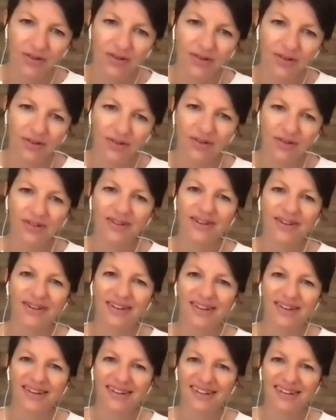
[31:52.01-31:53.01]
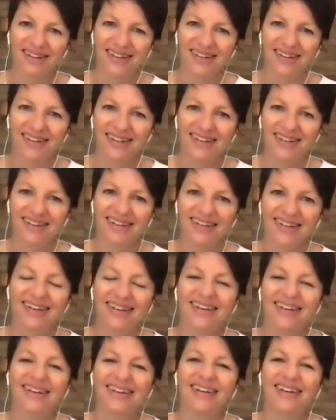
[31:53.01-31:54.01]

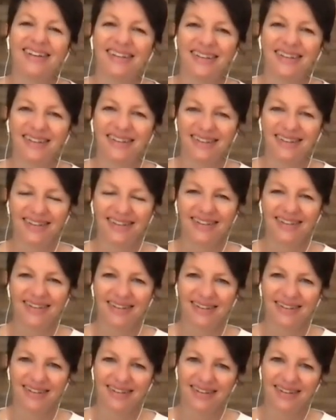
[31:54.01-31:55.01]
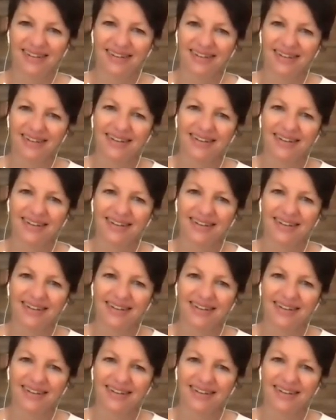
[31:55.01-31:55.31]
(not speaking)